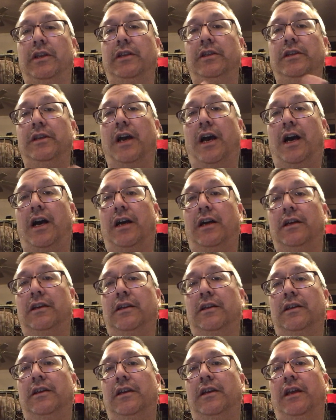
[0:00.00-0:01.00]
ya
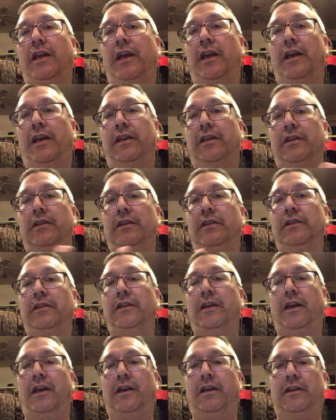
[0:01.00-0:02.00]
and
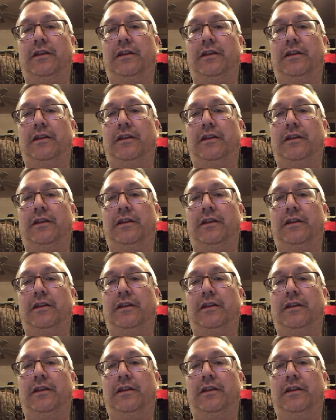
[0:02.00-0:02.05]
ye.